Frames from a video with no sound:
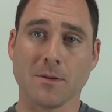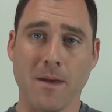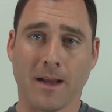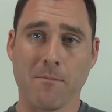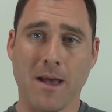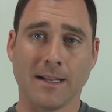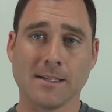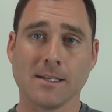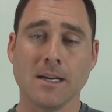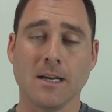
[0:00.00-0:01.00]
to make
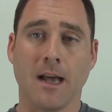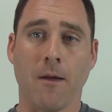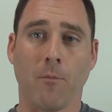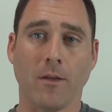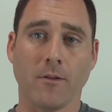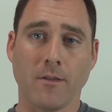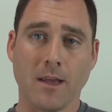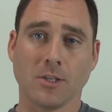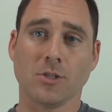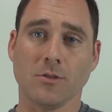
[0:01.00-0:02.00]
amends, and whether
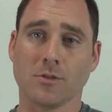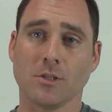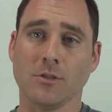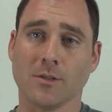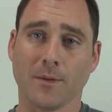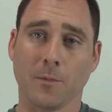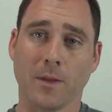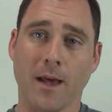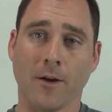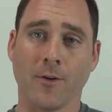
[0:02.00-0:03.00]
they choose to do something
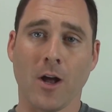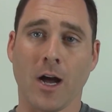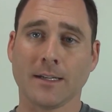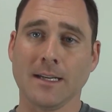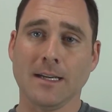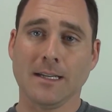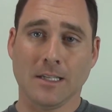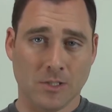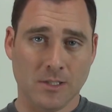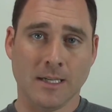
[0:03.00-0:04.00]
with that or not
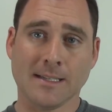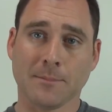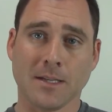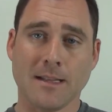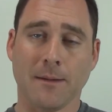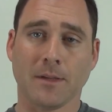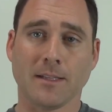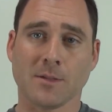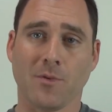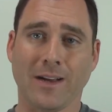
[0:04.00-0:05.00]
is up to them at
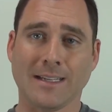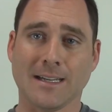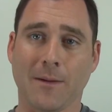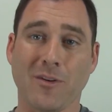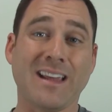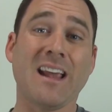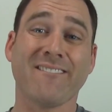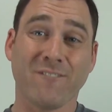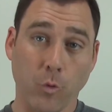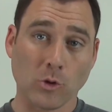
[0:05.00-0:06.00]
this point in time. We can't
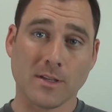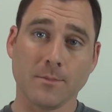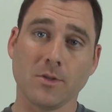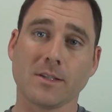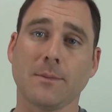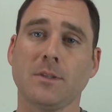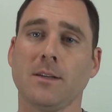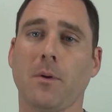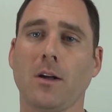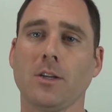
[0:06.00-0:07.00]
force them to accept an
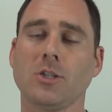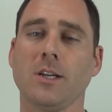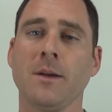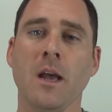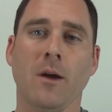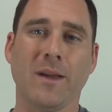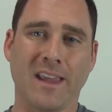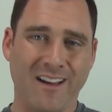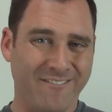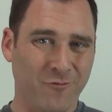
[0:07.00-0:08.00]
apology. We
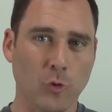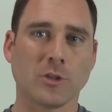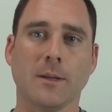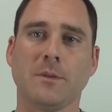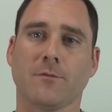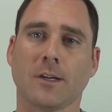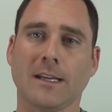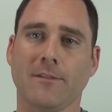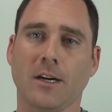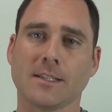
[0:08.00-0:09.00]
can't force them to
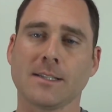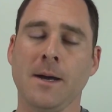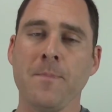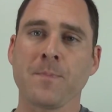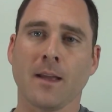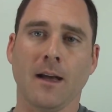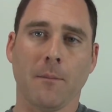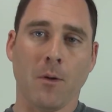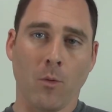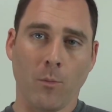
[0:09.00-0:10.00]
forgive us.
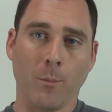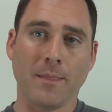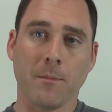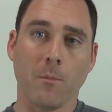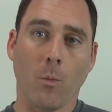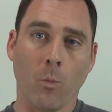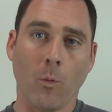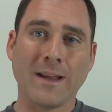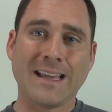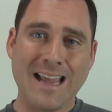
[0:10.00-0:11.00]
But
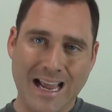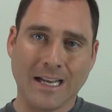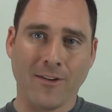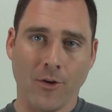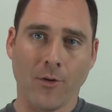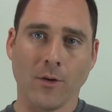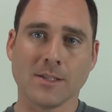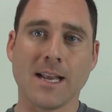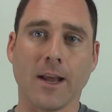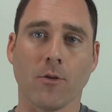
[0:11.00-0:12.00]
what we can do
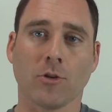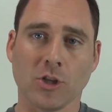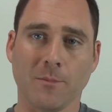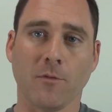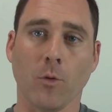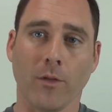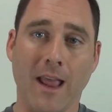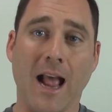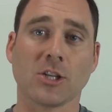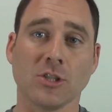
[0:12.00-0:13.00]
is take ownership for
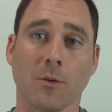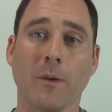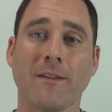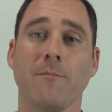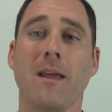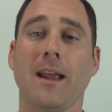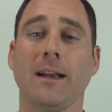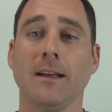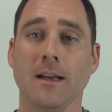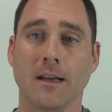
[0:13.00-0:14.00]
the actions that we've
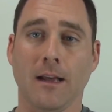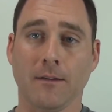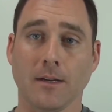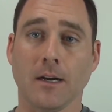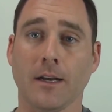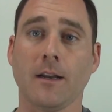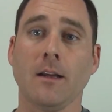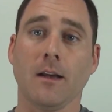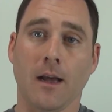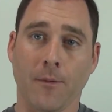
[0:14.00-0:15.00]
made and done,
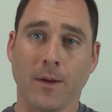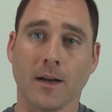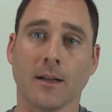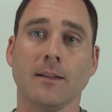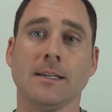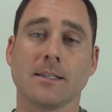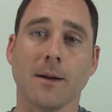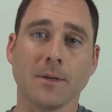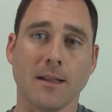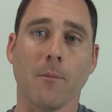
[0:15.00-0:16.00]
and we can at least
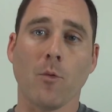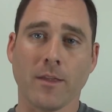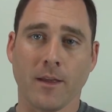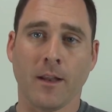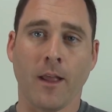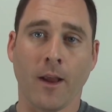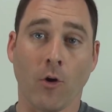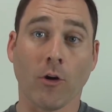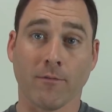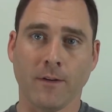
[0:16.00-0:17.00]
come to them with a
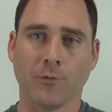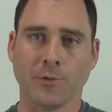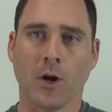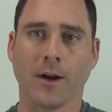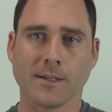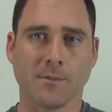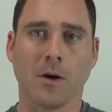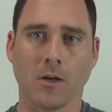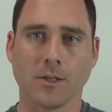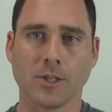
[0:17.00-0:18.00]
heartfelt and honest
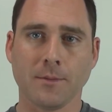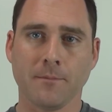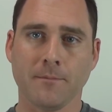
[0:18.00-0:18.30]
apology.